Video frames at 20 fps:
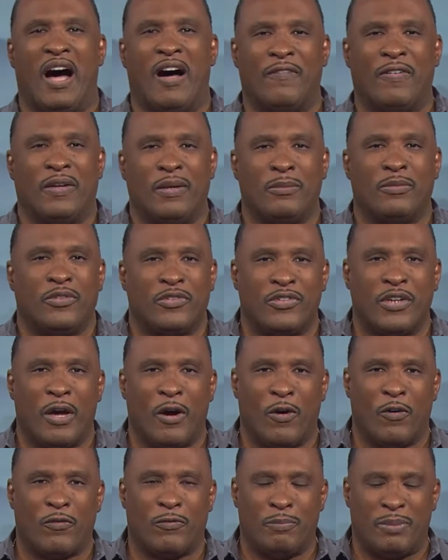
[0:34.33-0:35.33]
of
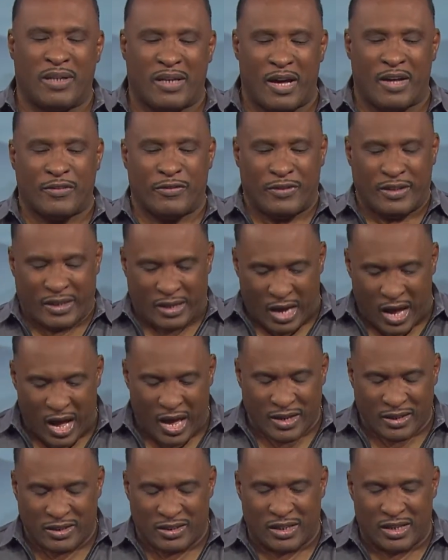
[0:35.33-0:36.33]
himself because of the
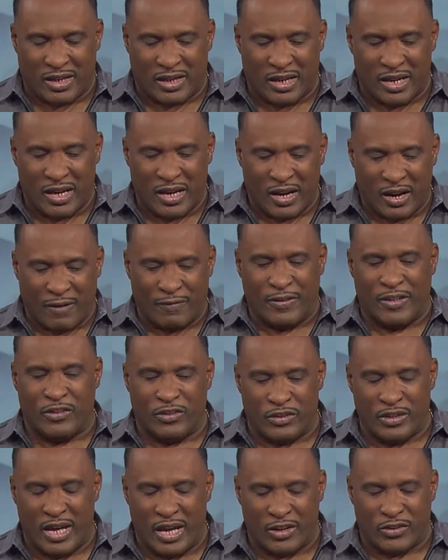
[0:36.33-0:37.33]
content of
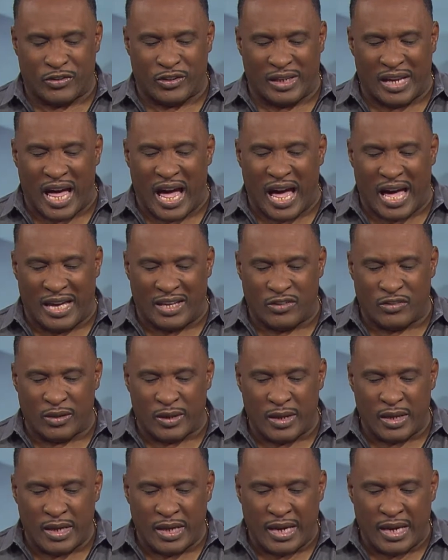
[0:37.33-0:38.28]
these next lines.